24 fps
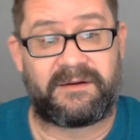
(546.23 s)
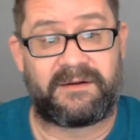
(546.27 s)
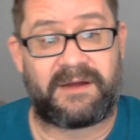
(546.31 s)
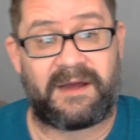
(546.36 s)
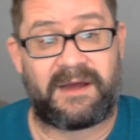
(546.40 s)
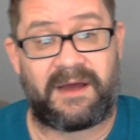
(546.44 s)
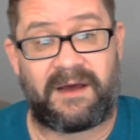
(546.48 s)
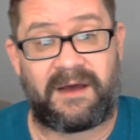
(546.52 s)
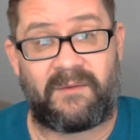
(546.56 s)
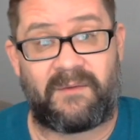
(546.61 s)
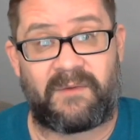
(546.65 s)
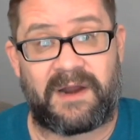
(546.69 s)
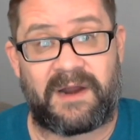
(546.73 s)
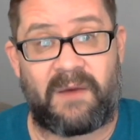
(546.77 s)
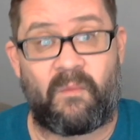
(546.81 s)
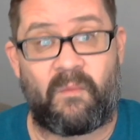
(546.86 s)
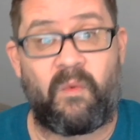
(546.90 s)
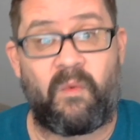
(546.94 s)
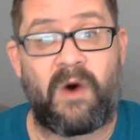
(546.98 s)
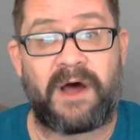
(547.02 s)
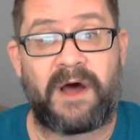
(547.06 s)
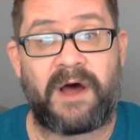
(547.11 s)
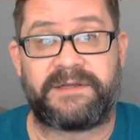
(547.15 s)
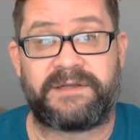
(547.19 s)
when I
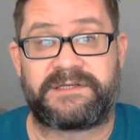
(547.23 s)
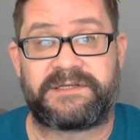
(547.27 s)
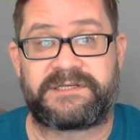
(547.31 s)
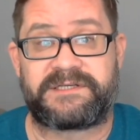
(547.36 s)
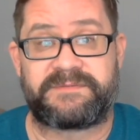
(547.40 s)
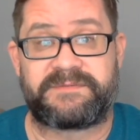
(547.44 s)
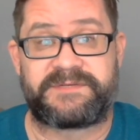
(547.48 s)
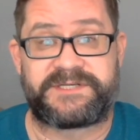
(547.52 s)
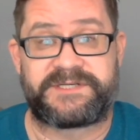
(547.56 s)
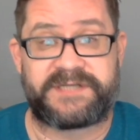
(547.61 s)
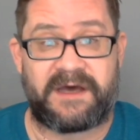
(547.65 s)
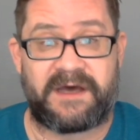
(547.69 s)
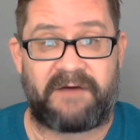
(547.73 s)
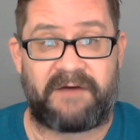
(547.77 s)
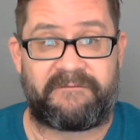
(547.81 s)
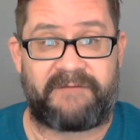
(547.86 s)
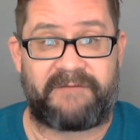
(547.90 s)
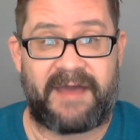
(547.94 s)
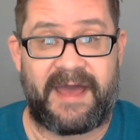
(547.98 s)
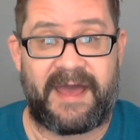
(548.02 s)
won some stuff